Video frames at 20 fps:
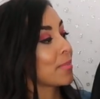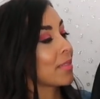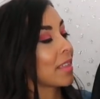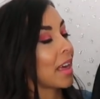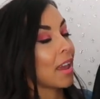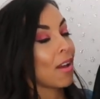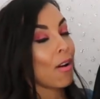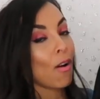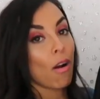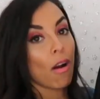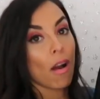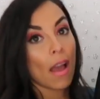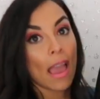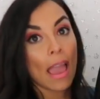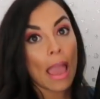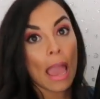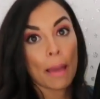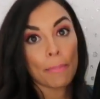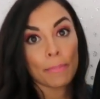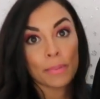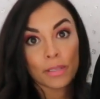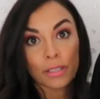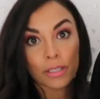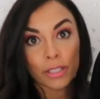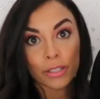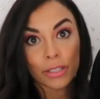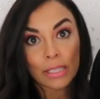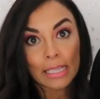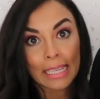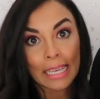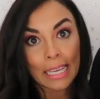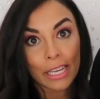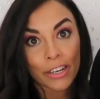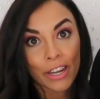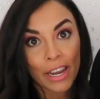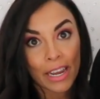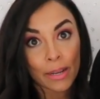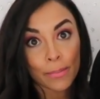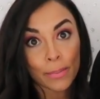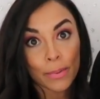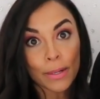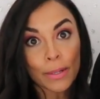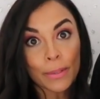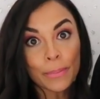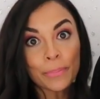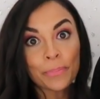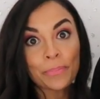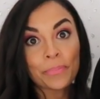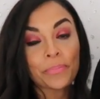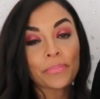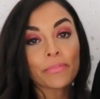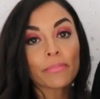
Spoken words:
They are absolutely incredible,